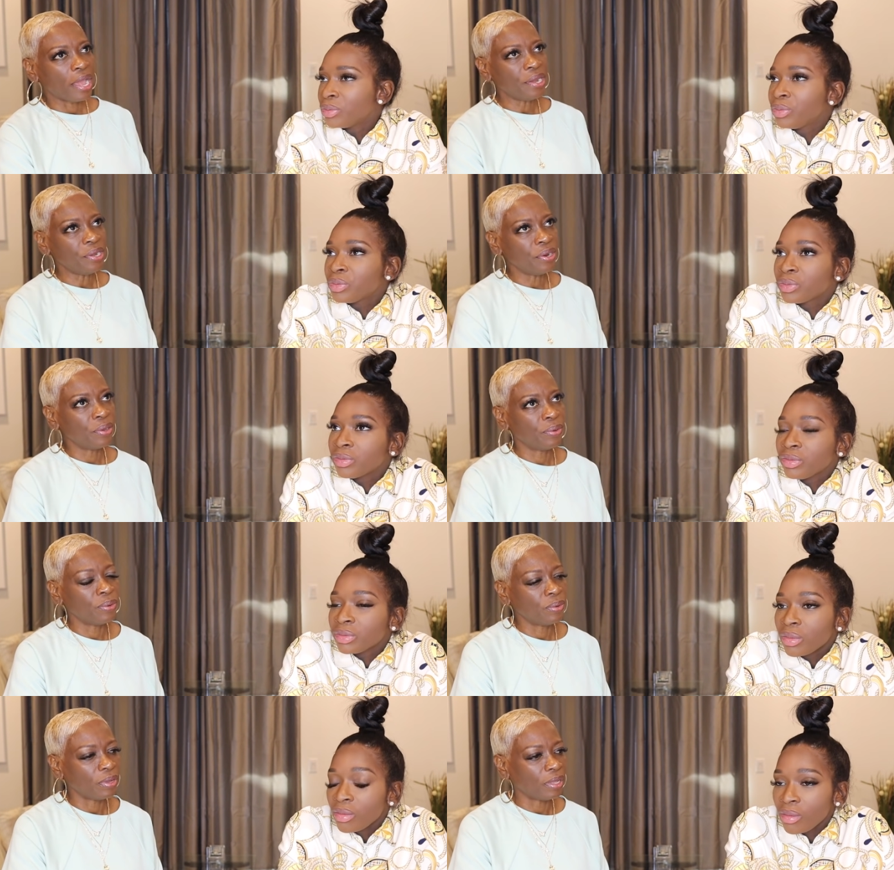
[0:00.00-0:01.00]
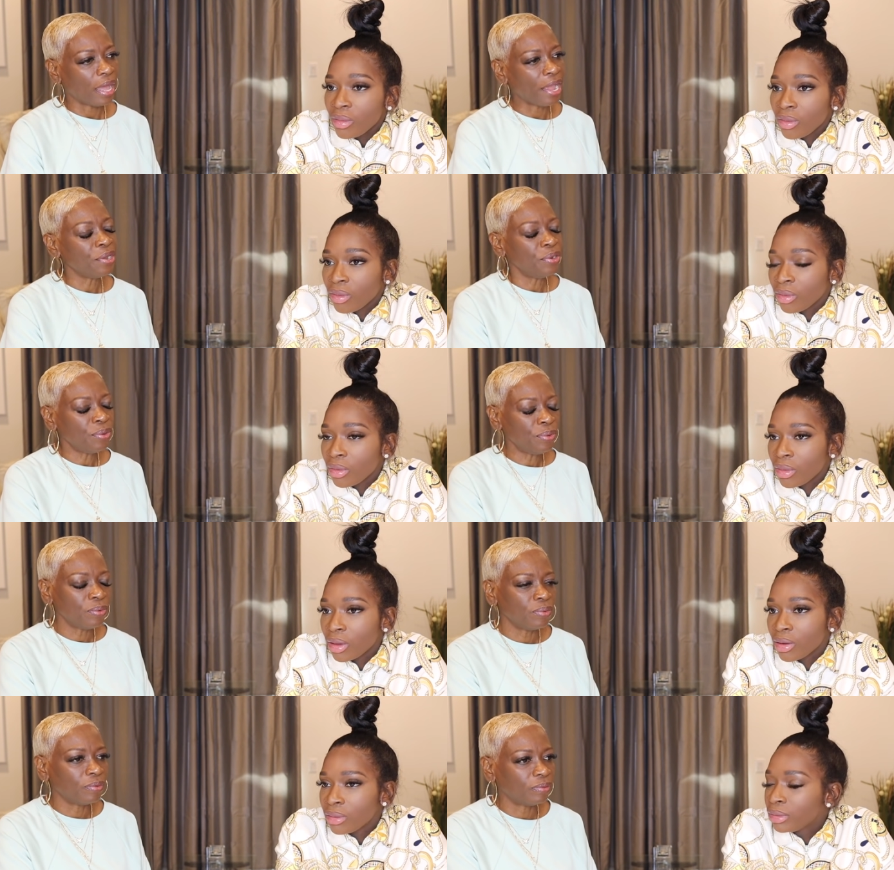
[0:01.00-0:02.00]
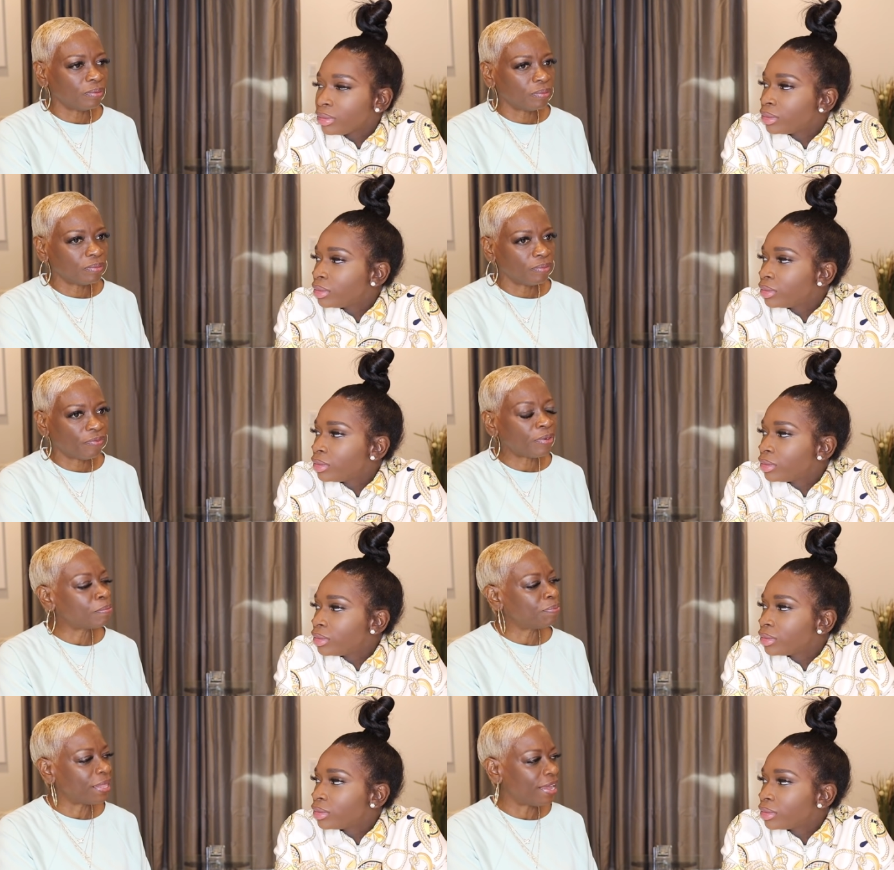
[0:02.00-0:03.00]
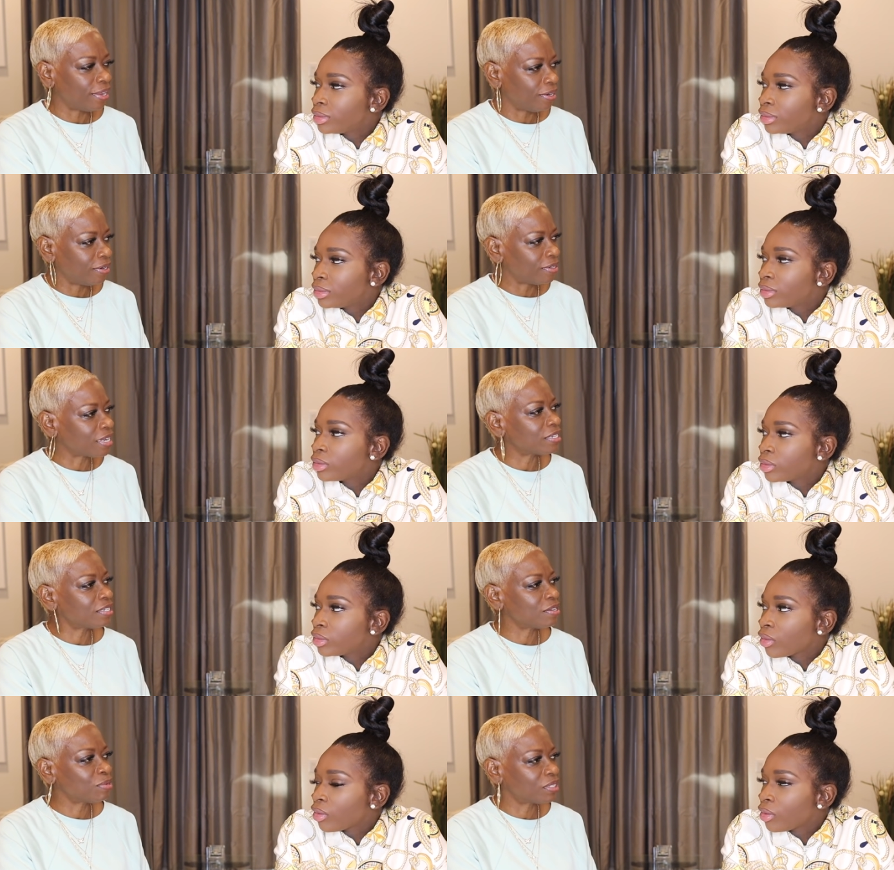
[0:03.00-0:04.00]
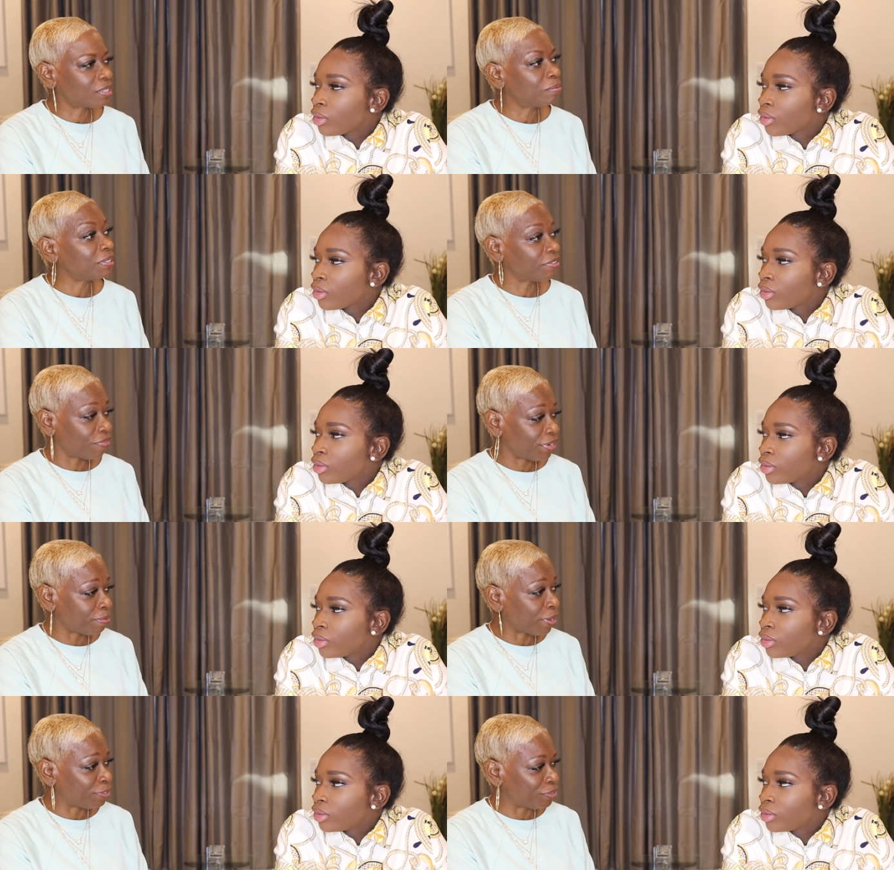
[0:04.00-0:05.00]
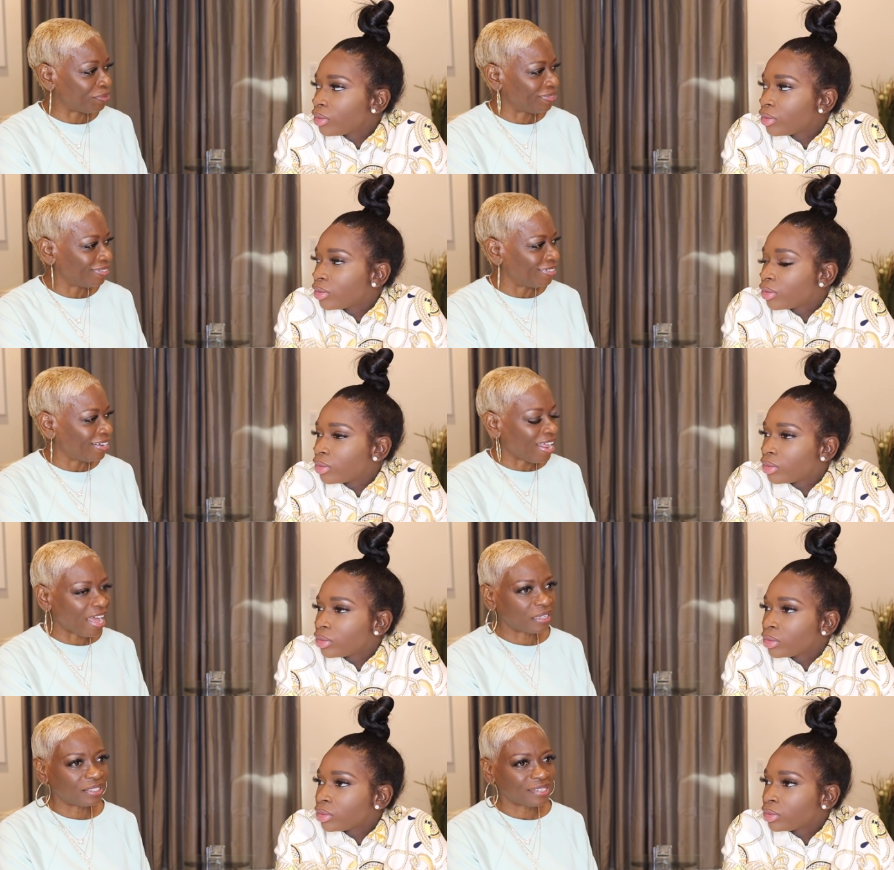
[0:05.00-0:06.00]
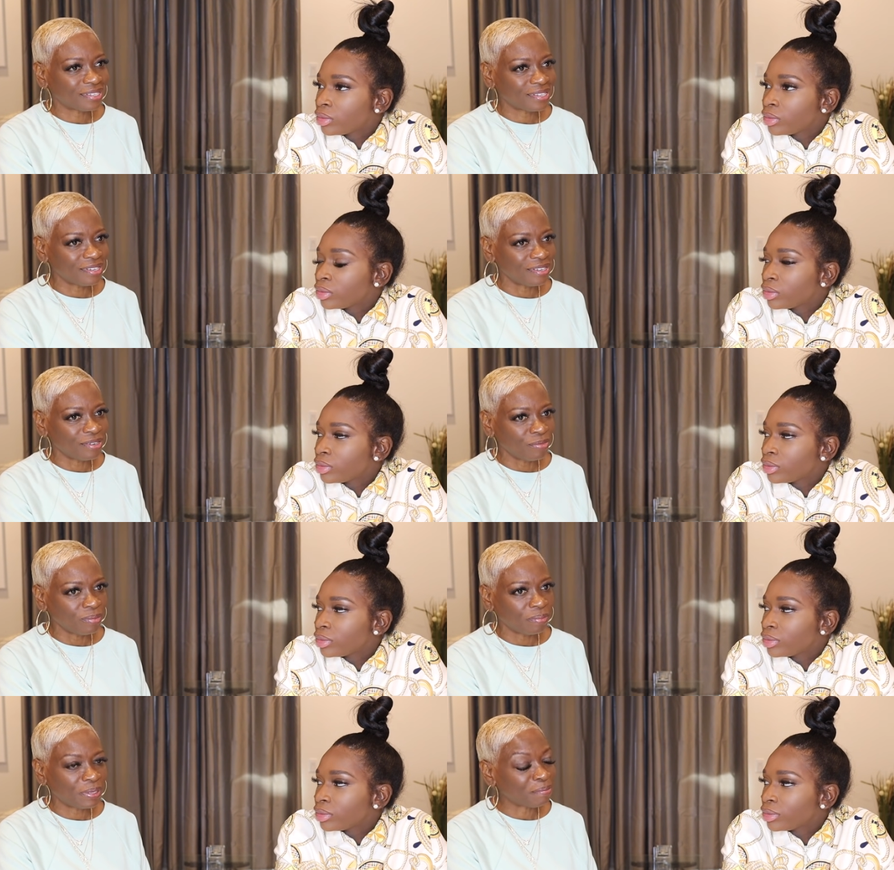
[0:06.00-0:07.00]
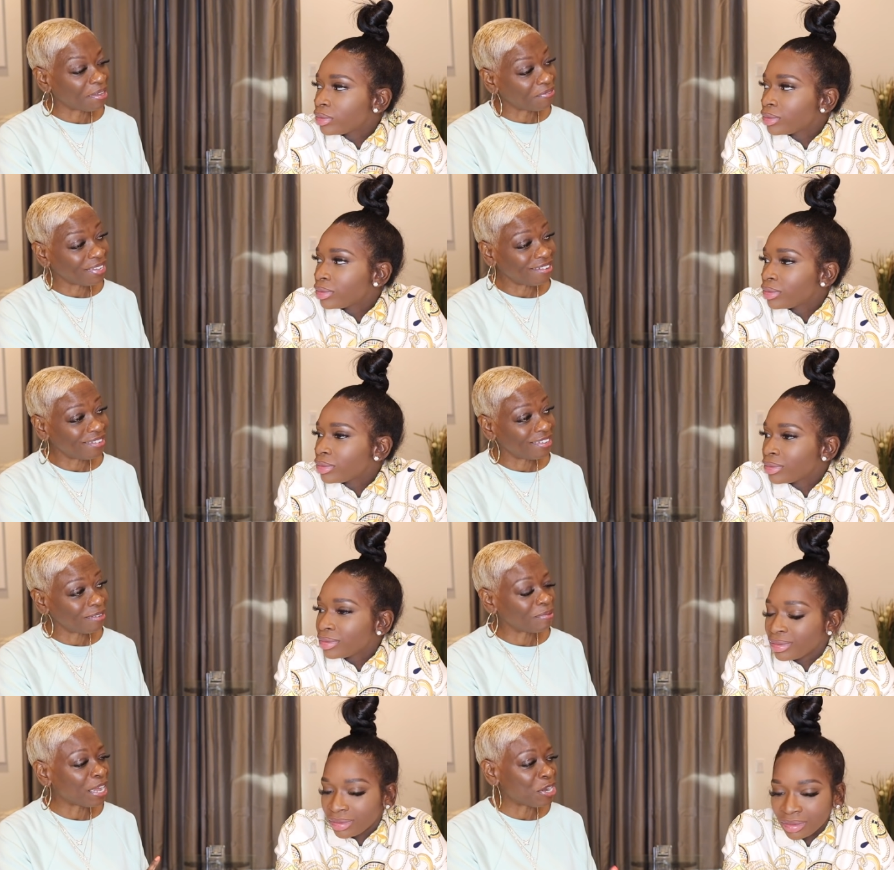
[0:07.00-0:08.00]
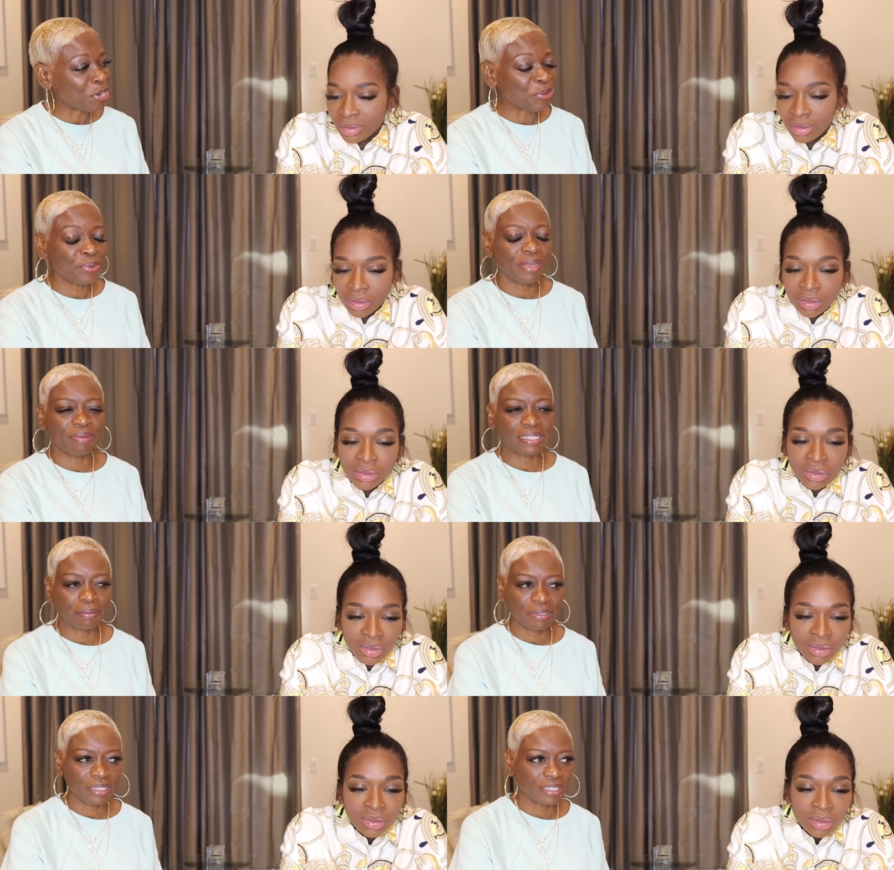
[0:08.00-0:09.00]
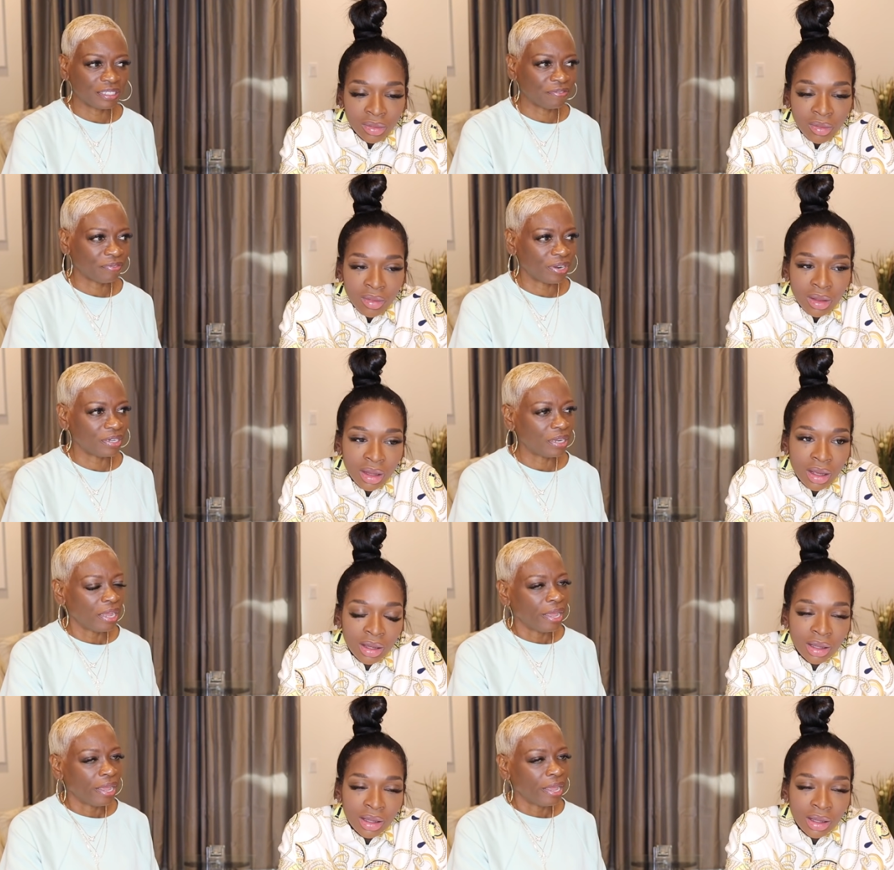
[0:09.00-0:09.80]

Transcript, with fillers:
Speaker 1: I know, I knew from then that there was something different about you. Mm-hmm. I just couldn't put my finger on it, but I knew there was something different.